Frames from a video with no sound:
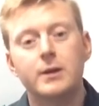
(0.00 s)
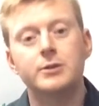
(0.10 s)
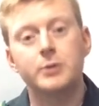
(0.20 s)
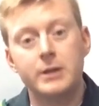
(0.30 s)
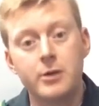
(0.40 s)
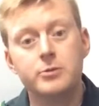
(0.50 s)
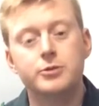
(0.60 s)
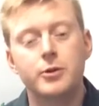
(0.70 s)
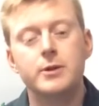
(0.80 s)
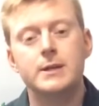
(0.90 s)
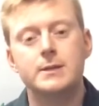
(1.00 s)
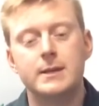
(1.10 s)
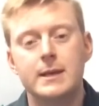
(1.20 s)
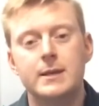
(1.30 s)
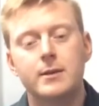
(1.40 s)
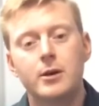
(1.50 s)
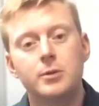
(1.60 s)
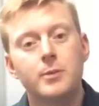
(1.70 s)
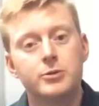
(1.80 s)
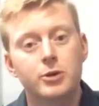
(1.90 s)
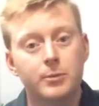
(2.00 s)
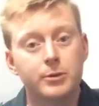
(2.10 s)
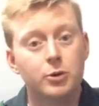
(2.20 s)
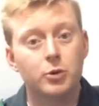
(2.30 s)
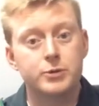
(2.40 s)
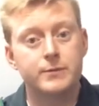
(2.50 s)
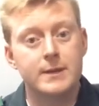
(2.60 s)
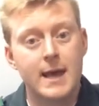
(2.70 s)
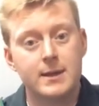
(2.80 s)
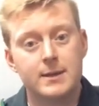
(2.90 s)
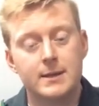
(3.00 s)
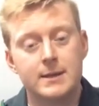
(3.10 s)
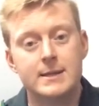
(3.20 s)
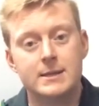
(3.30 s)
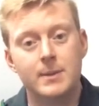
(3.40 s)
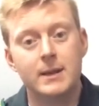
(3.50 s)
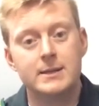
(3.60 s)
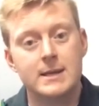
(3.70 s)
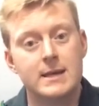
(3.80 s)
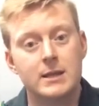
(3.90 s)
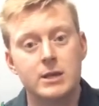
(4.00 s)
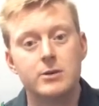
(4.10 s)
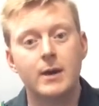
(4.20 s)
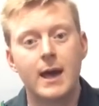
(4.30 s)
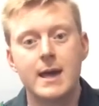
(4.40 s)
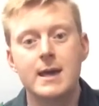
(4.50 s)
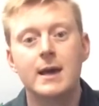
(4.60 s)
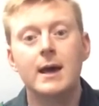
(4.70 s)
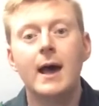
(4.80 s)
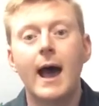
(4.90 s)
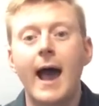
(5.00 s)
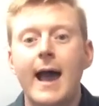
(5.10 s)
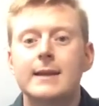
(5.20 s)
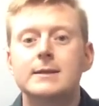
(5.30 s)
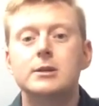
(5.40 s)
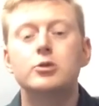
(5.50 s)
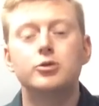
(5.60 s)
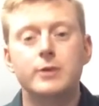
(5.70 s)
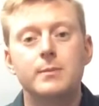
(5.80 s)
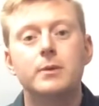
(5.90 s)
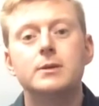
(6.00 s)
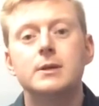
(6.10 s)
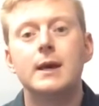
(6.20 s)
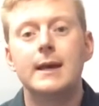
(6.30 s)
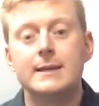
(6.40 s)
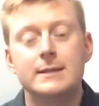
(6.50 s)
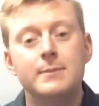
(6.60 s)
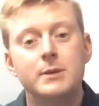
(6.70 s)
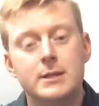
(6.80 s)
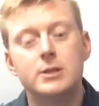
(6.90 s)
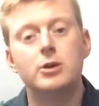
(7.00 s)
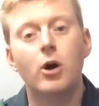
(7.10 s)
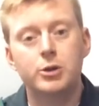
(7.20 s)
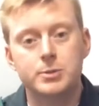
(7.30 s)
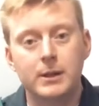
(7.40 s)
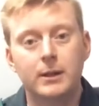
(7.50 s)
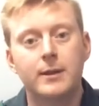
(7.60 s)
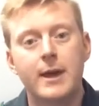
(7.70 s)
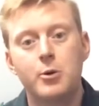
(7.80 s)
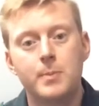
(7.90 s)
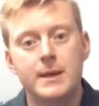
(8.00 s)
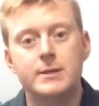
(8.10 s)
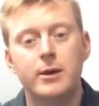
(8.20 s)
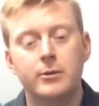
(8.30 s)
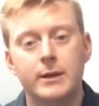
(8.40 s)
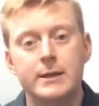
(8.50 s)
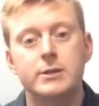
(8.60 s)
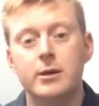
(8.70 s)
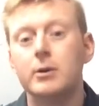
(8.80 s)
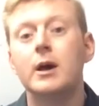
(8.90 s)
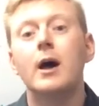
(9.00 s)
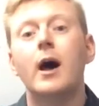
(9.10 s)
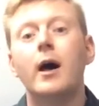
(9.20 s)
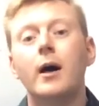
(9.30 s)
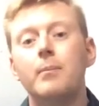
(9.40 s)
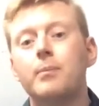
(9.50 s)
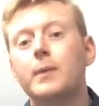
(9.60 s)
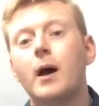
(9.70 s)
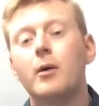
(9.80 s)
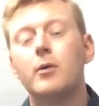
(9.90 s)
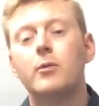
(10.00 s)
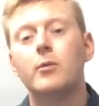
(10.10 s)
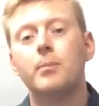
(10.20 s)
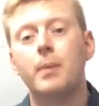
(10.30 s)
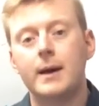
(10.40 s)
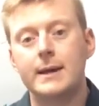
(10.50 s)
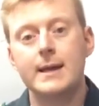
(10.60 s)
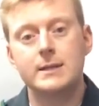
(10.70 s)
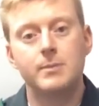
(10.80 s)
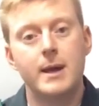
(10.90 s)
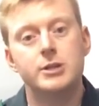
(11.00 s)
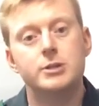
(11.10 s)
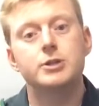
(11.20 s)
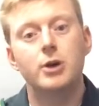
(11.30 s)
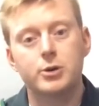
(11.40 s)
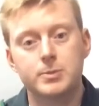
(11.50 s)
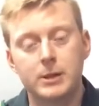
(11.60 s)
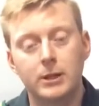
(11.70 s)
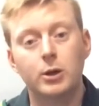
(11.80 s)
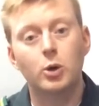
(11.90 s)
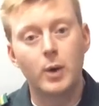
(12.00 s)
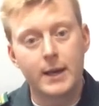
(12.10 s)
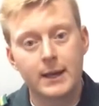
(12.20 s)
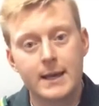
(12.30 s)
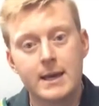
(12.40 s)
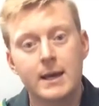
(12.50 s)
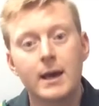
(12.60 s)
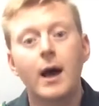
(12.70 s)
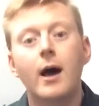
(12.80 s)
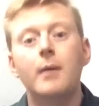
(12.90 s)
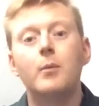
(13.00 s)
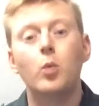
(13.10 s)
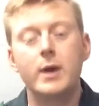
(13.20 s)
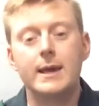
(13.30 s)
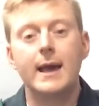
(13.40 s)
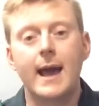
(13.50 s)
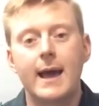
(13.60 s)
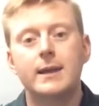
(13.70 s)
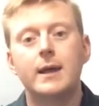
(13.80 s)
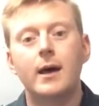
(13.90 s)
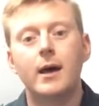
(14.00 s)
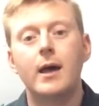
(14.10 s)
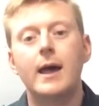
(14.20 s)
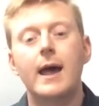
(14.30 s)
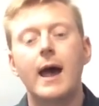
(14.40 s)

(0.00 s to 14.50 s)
As we know, stroke is the third most common cause of death and disability in the UK, and treatment is limited to hospital therapies only. So, um, by getting patients to hospital quickly, um, we can uh,